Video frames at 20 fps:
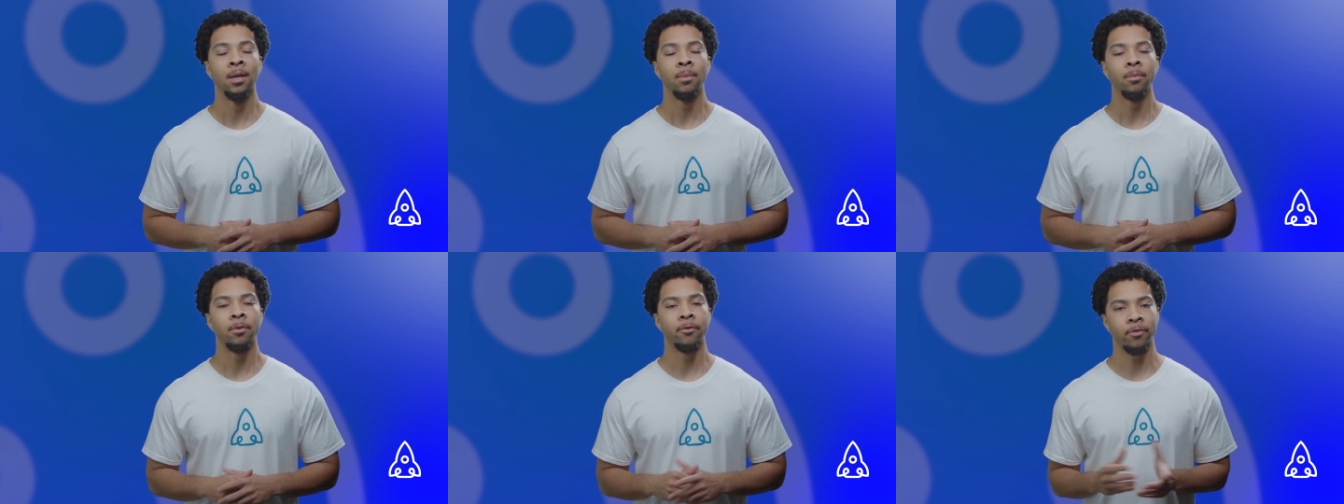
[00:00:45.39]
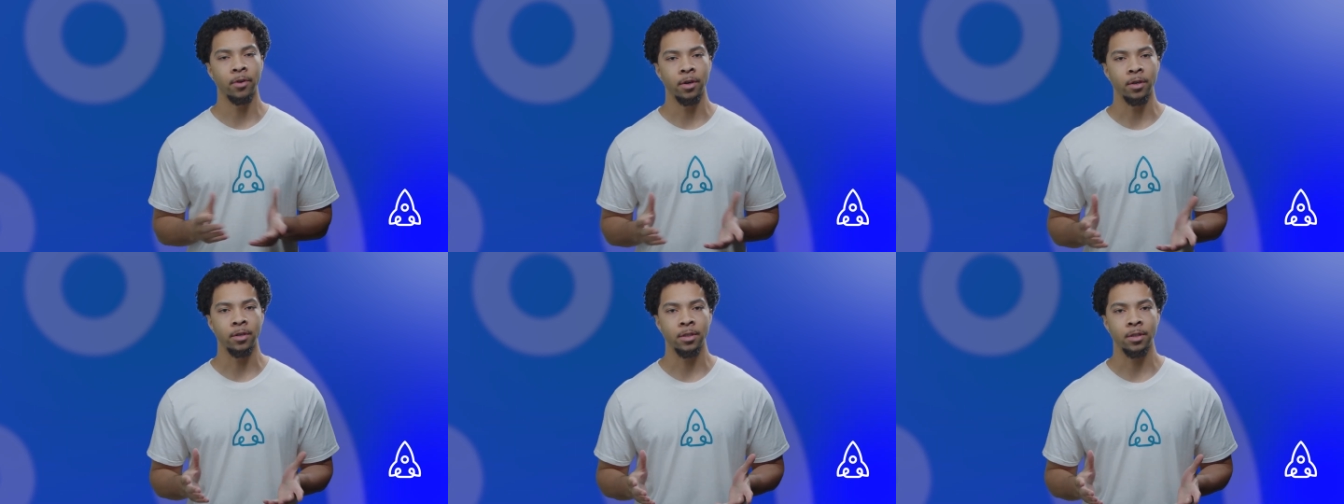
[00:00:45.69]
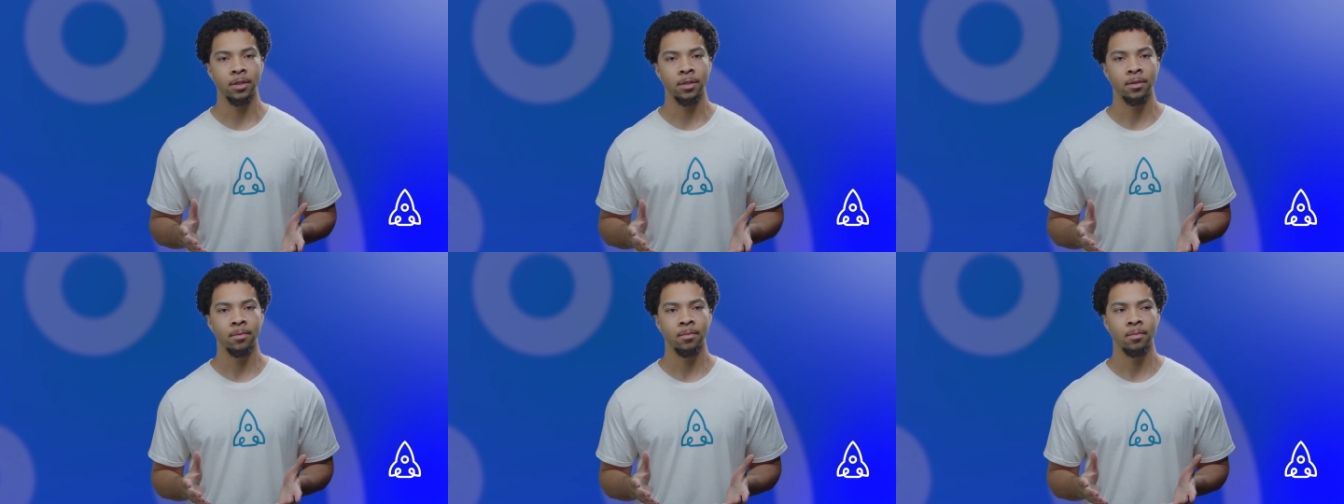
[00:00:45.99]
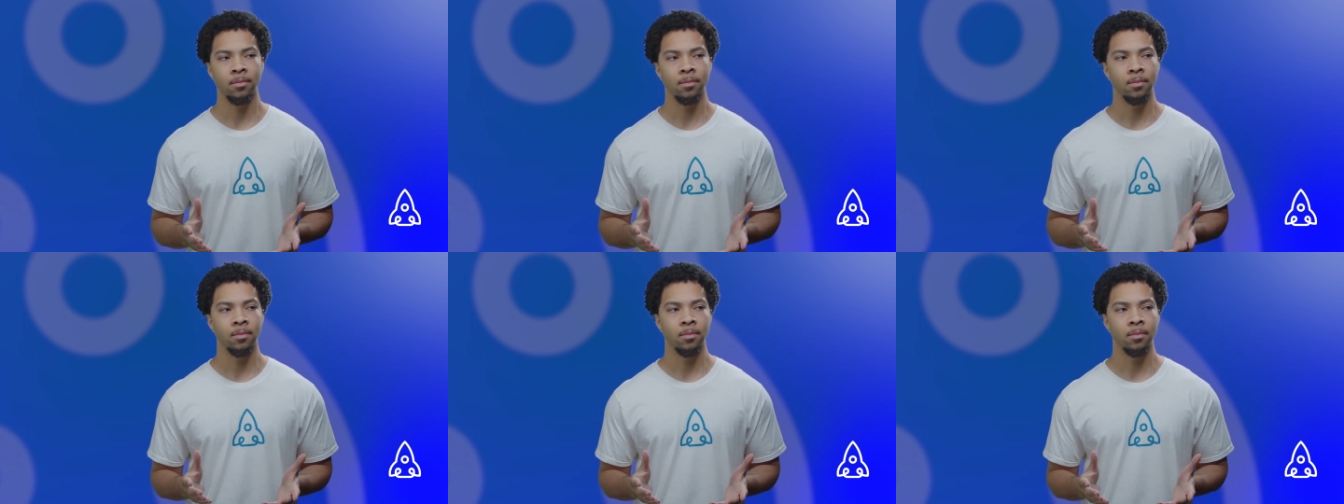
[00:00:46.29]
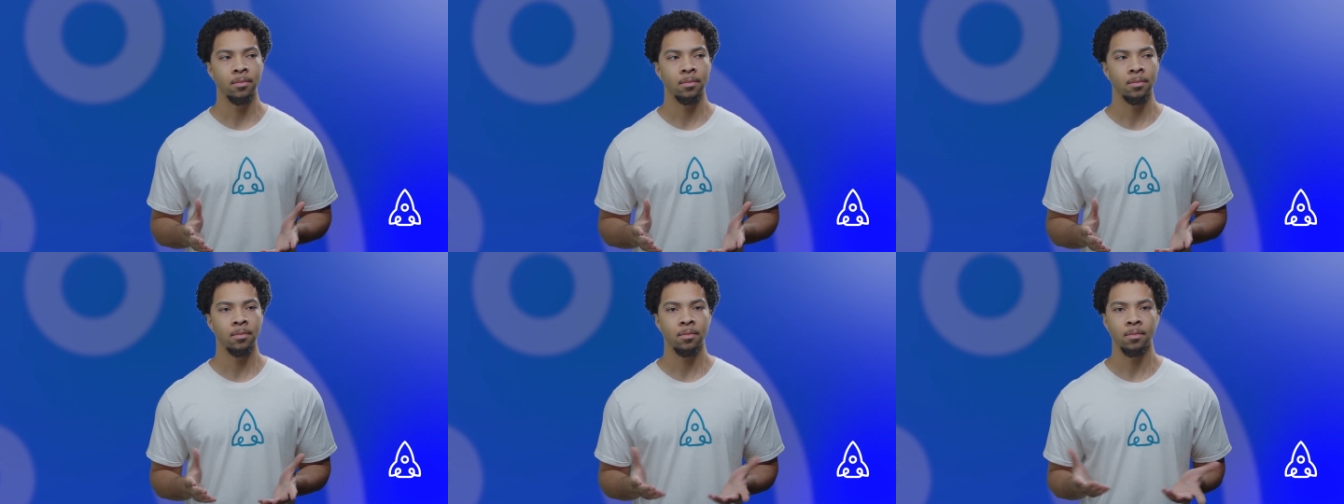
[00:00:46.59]
But first,
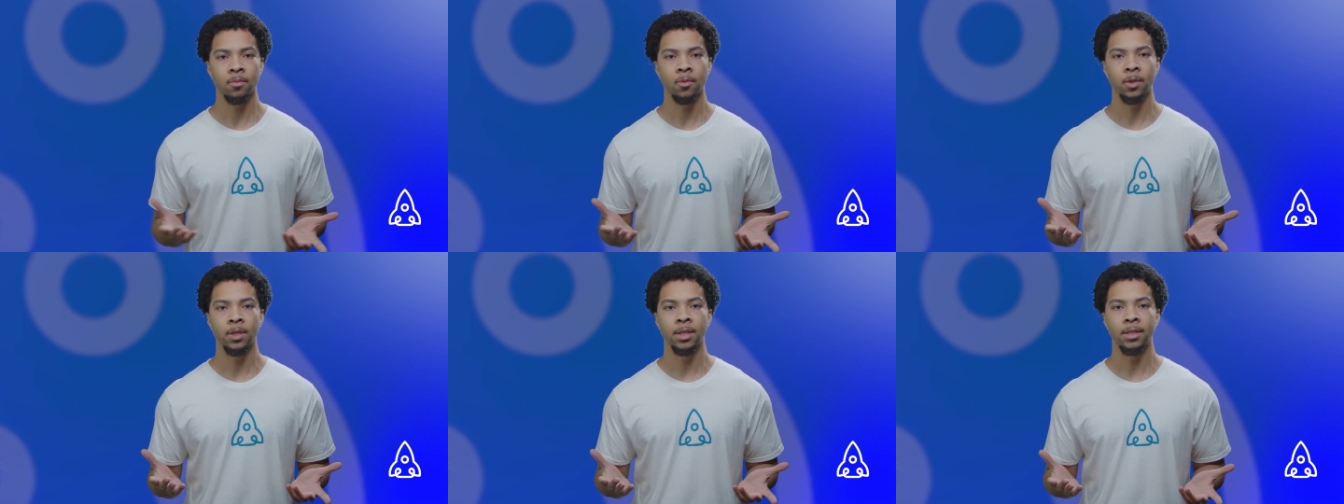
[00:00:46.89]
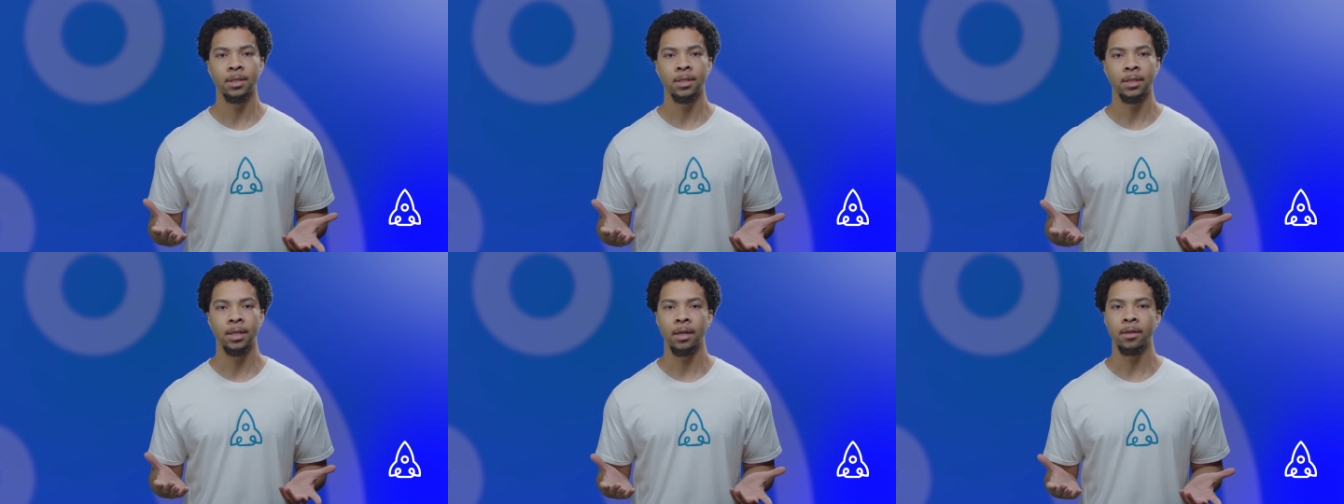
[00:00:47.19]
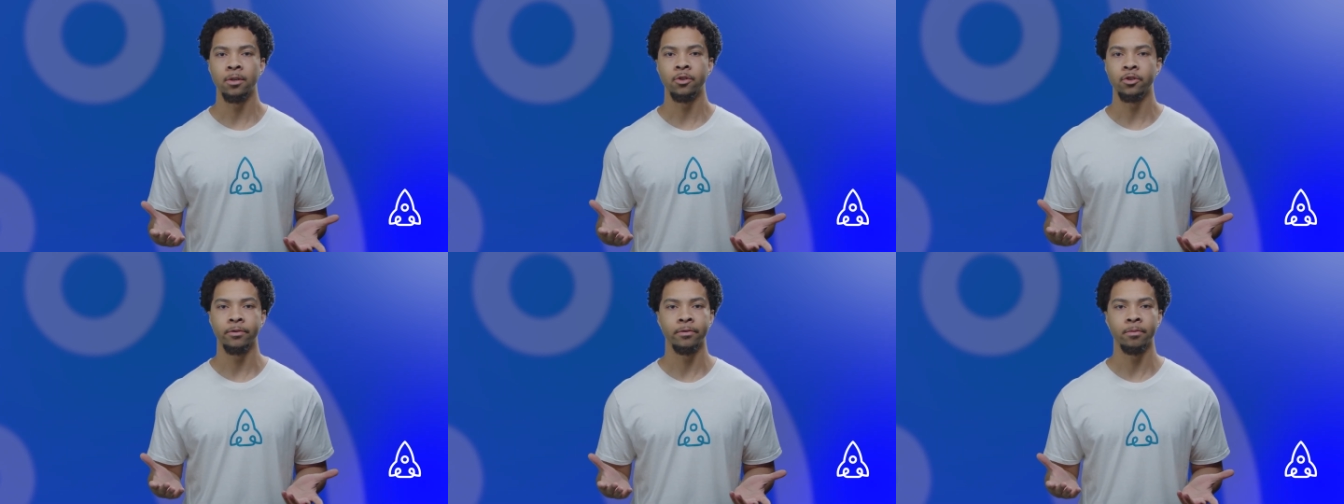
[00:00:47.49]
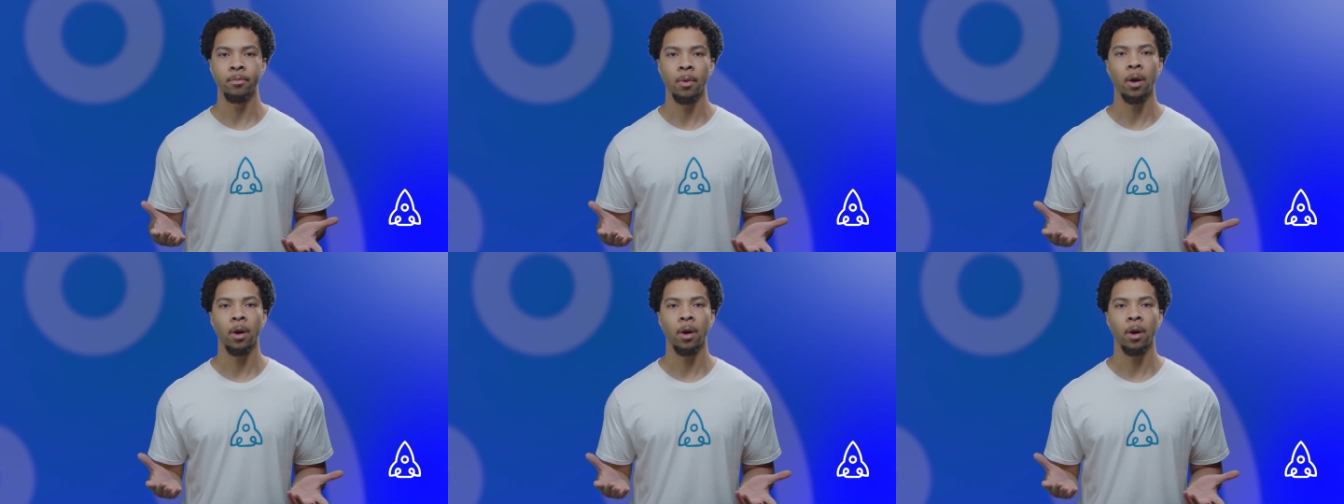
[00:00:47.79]
what is data-driven